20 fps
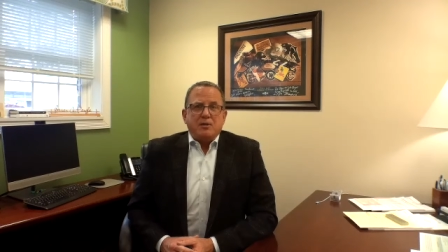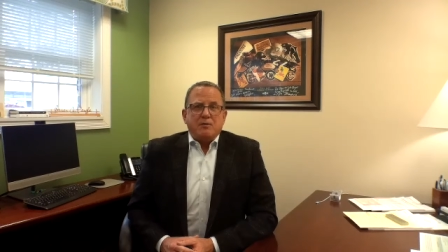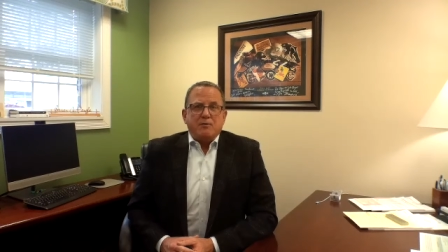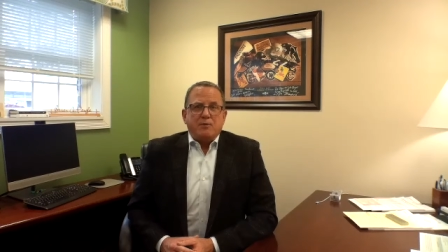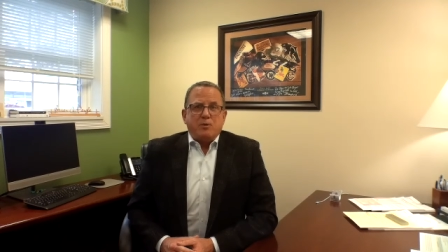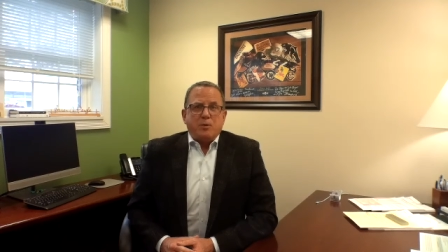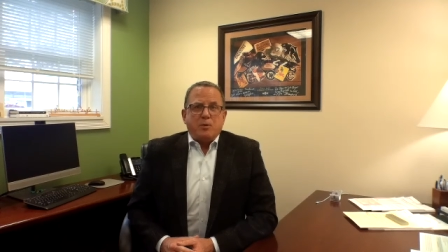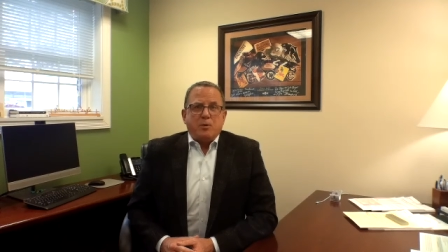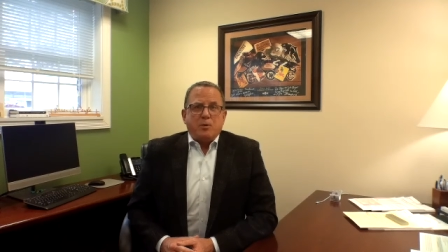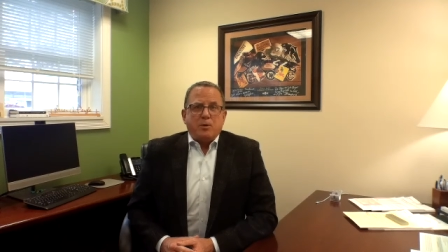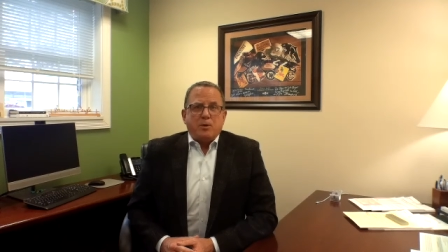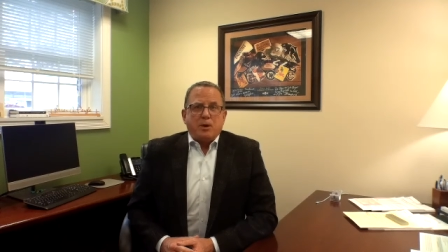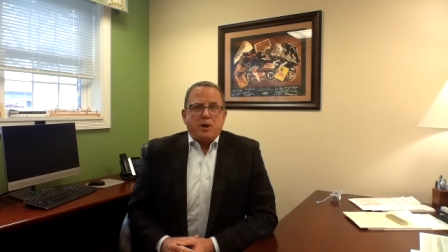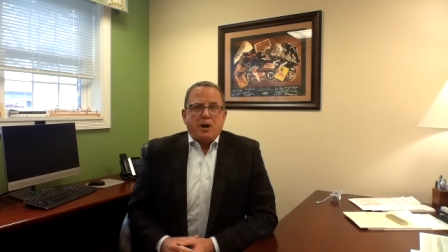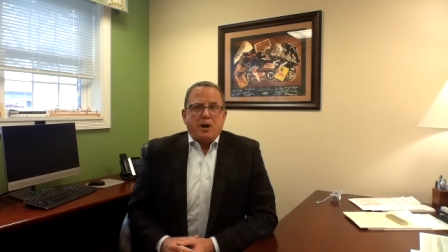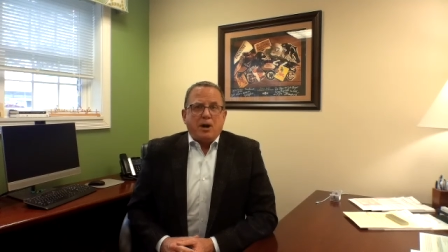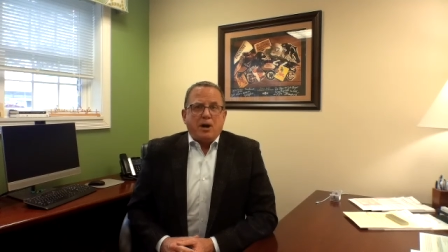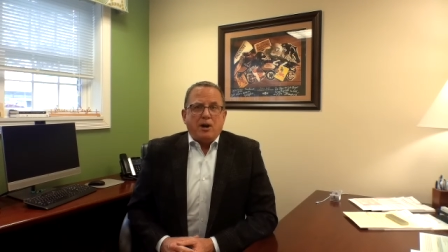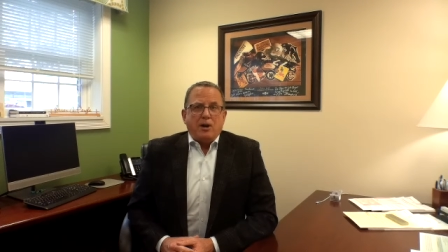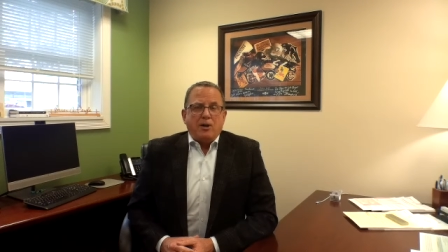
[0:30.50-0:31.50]
for
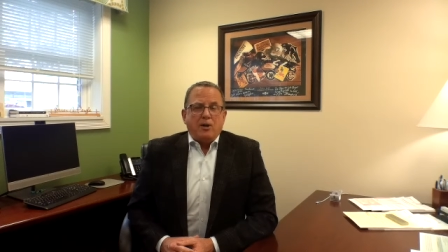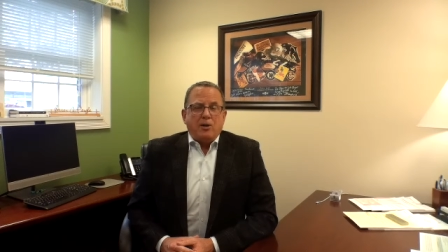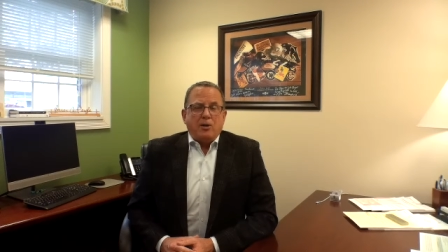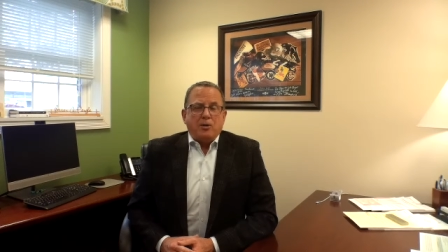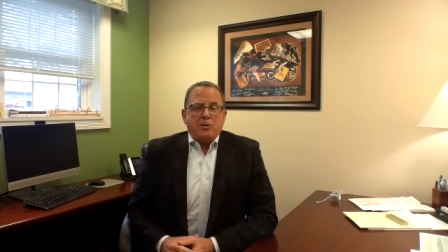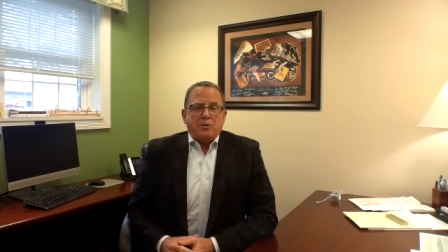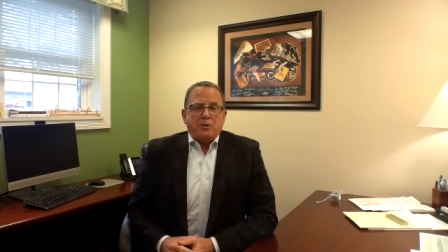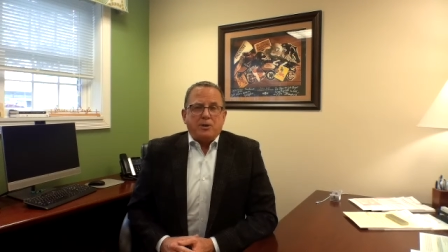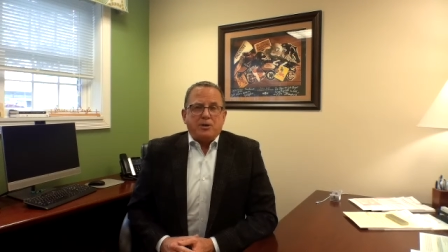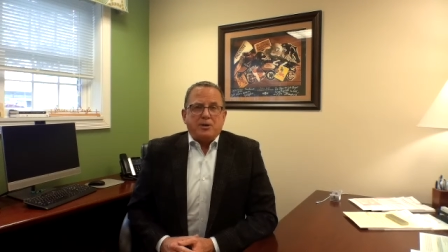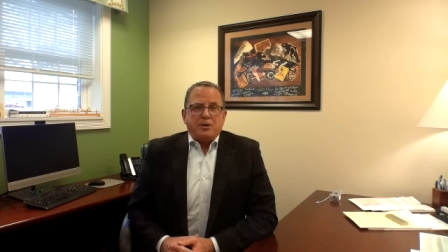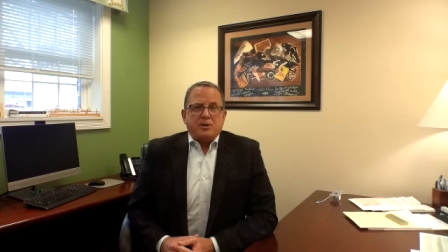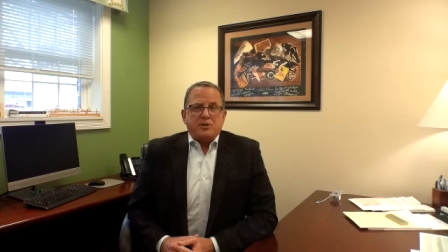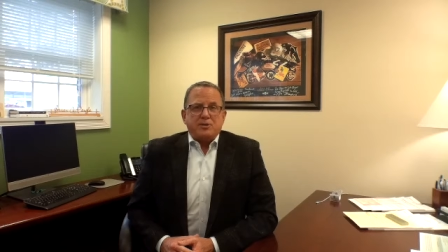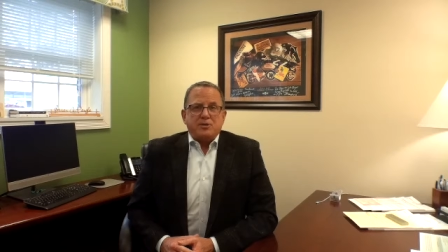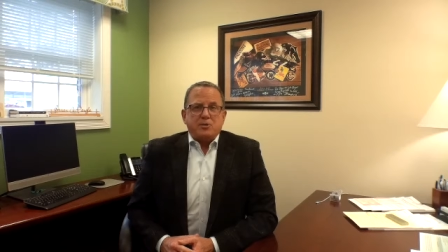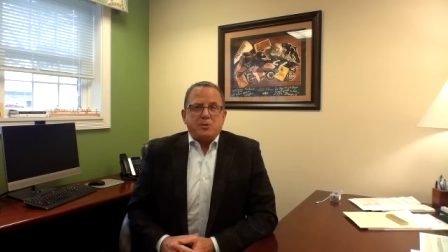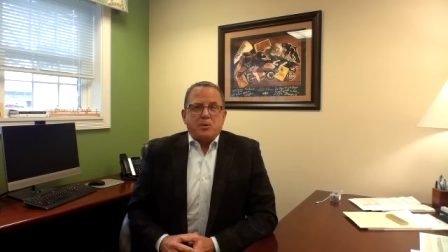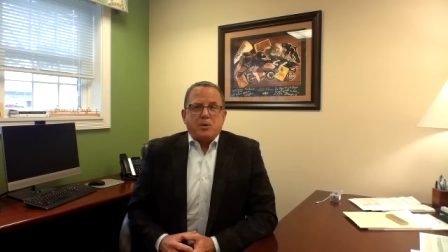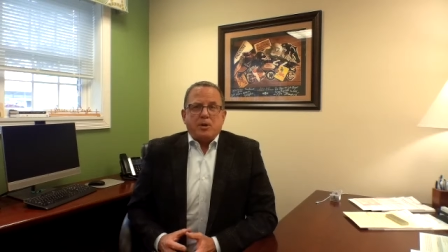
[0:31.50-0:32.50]
all older adults
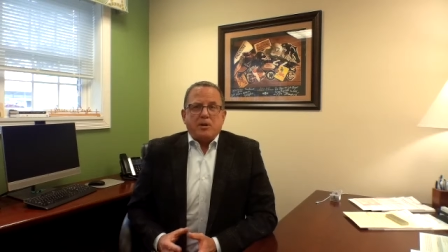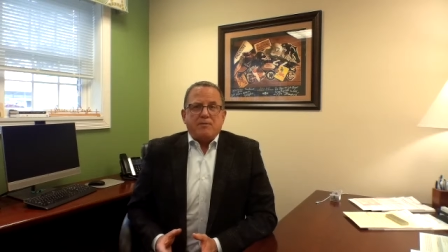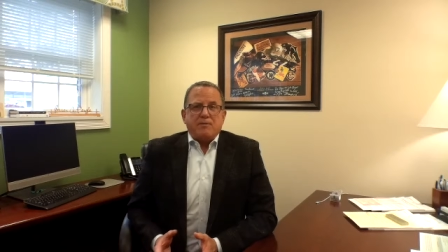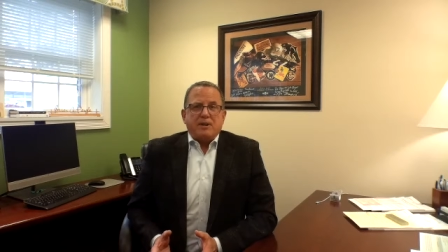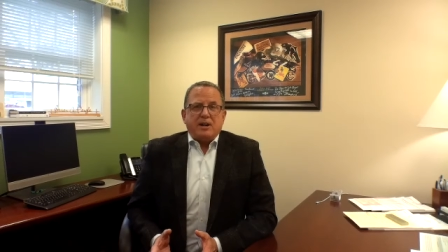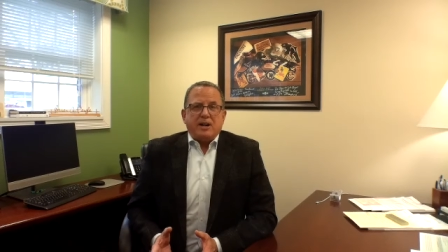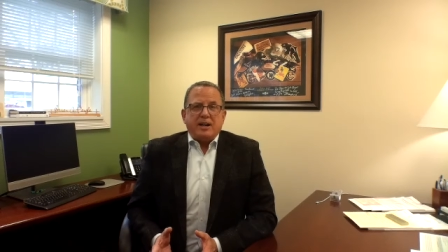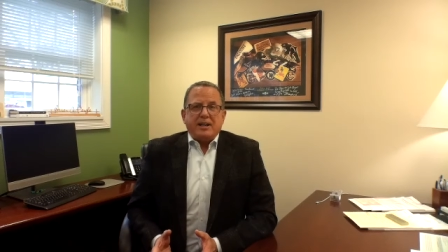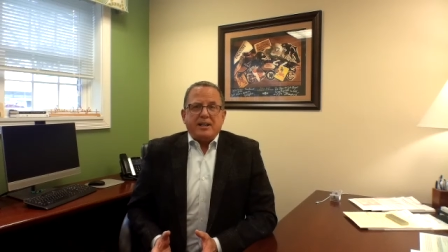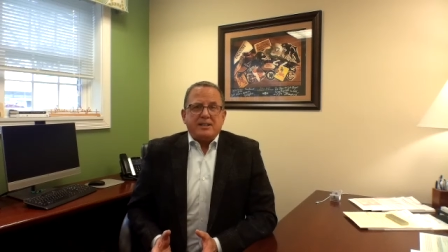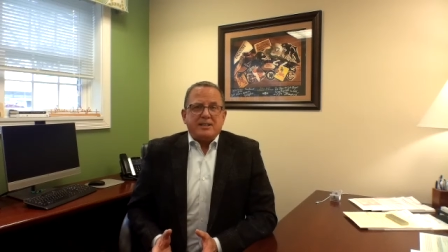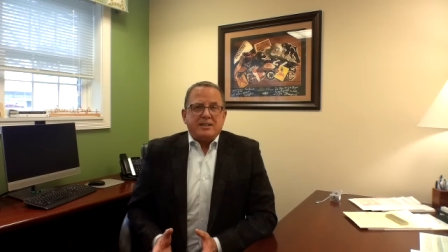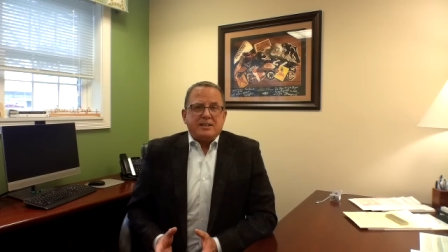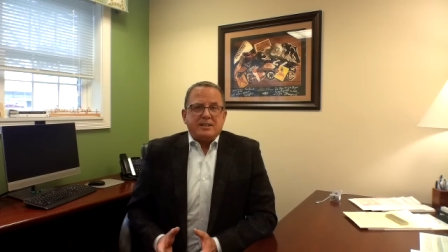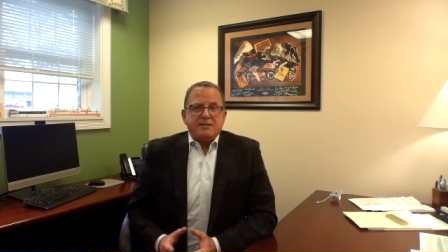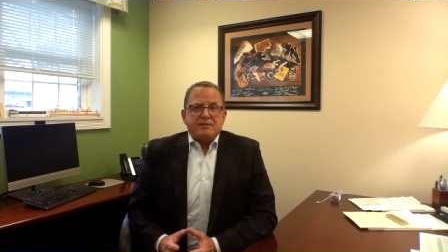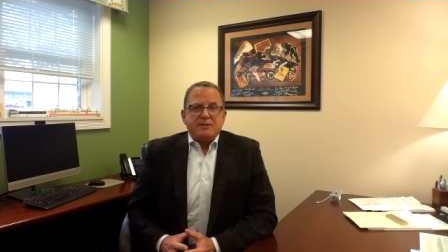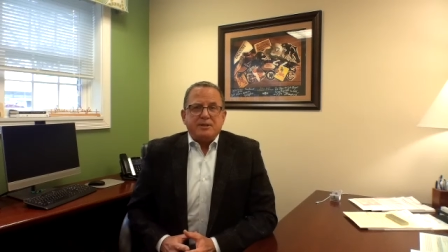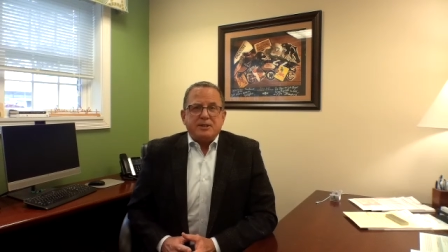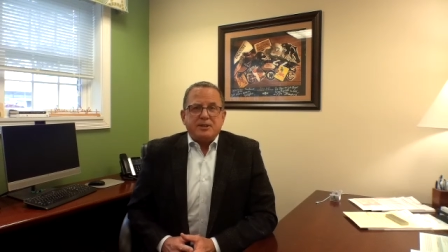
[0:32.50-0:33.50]
who qualify to
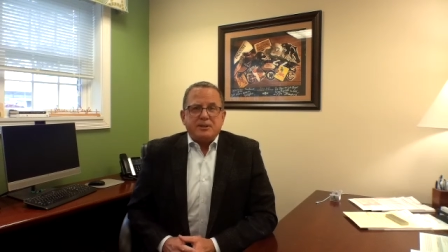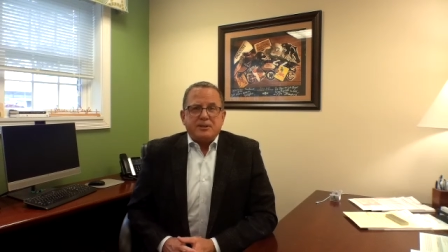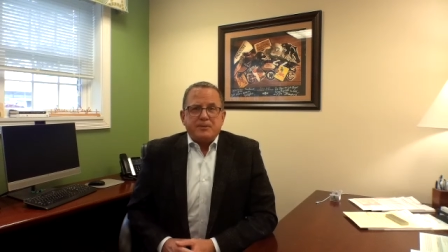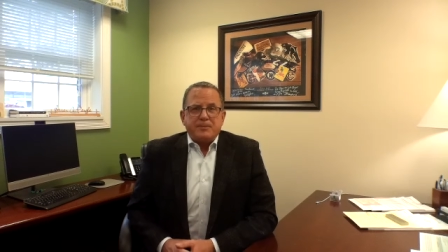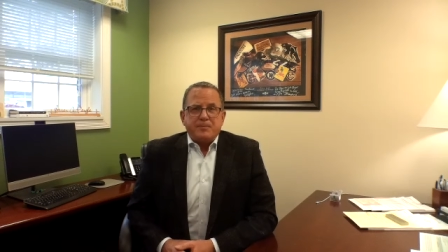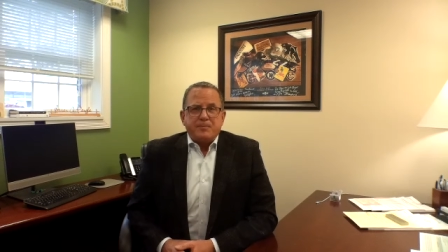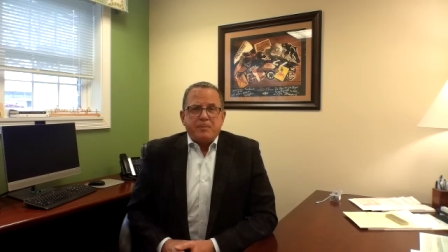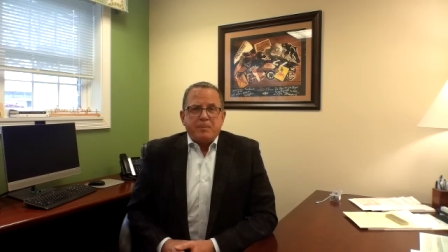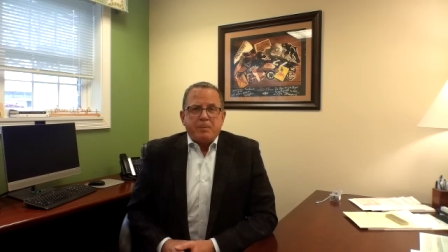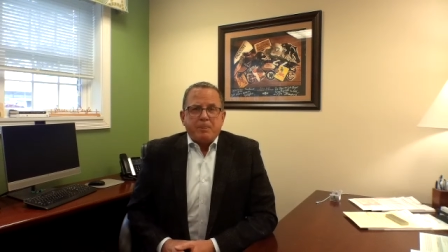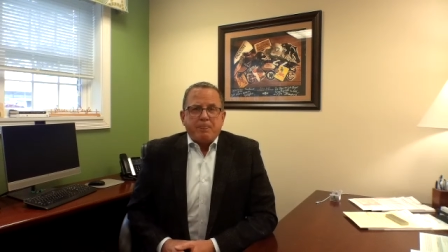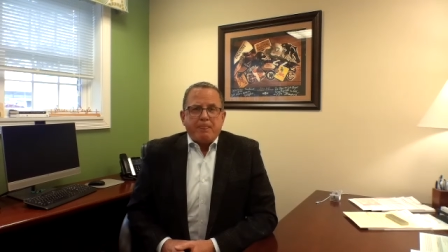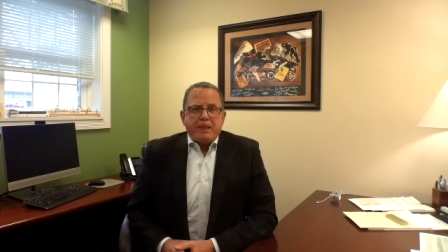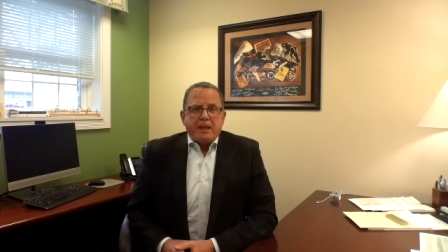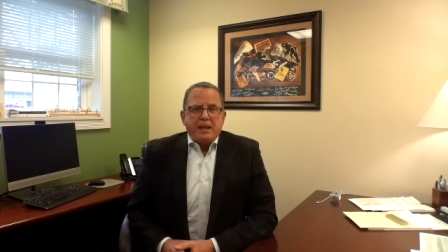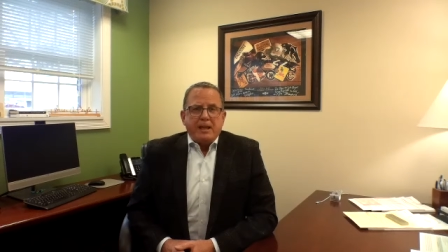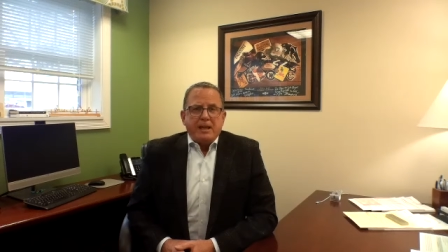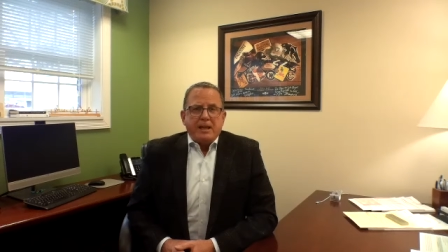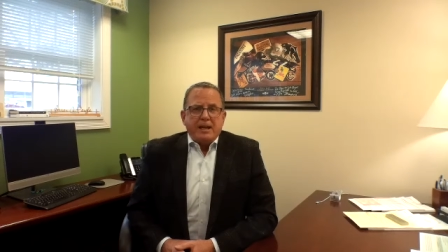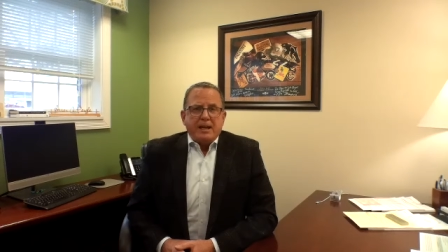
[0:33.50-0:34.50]
live
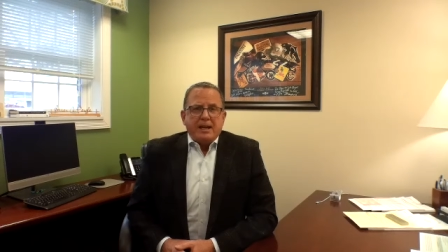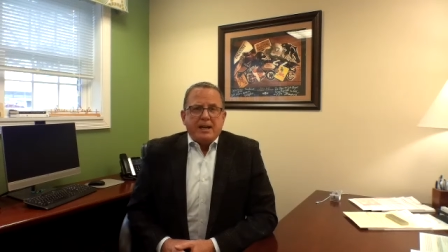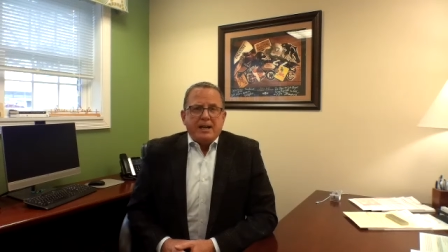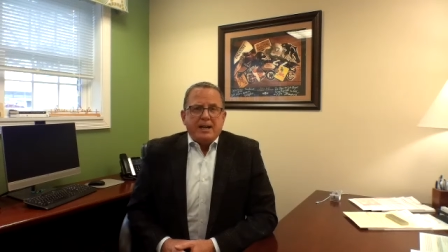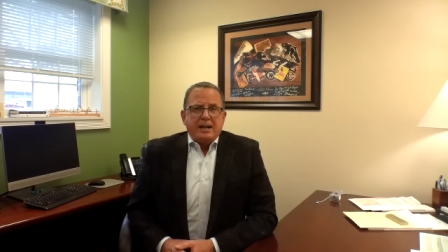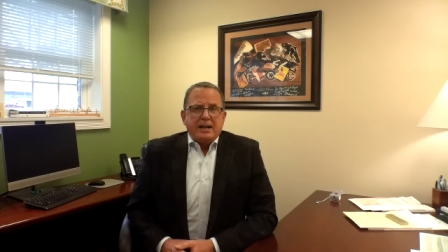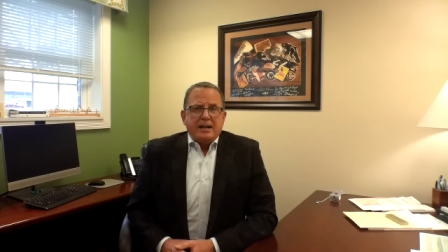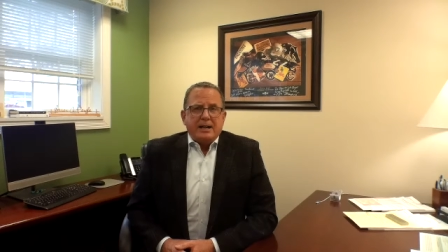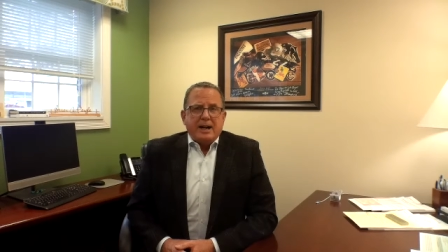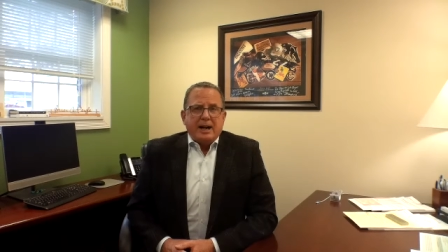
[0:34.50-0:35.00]
here.